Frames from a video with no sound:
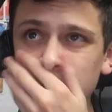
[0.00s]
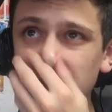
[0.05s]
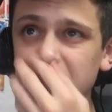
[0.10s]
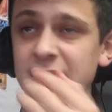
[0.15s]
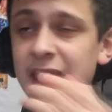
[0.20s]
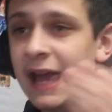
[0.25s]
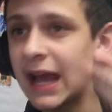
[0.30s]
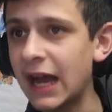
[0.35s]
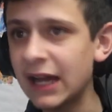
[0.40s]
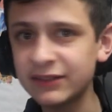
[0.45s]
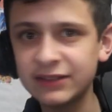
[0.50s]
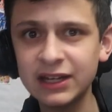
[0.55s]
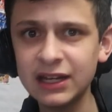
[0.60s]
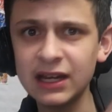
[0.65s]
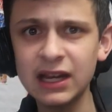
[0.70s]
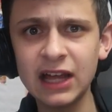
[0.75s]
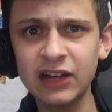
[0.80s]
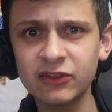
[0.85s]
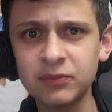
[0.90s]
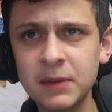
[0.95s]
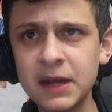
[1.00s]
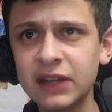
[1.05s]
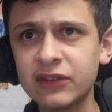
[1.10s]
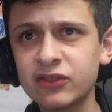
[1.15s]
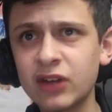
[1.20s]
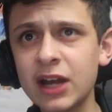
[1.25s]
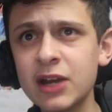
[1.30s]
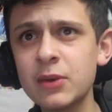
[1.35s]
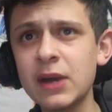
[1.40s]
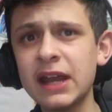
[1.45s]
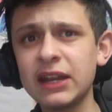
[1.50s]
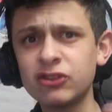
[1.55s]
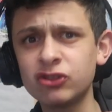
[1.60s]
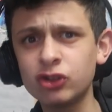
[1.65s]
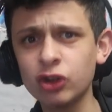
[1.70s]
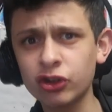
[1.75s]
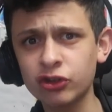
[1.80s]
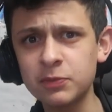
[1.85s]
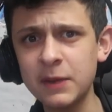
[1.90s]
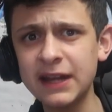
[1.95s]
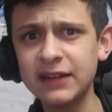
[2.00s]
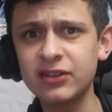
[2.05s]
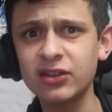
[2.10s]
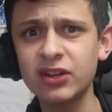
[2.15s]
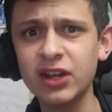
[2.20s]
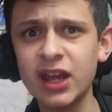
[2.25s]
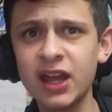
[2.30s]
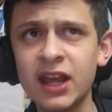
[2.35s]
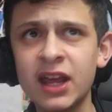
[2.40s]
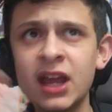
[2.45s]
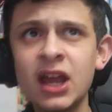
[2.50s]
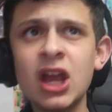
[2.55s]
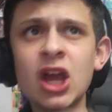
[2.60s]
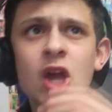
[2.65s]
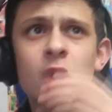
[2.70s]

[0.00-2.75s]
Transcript: yeah, I did it last minute. So anyway, it's just me today.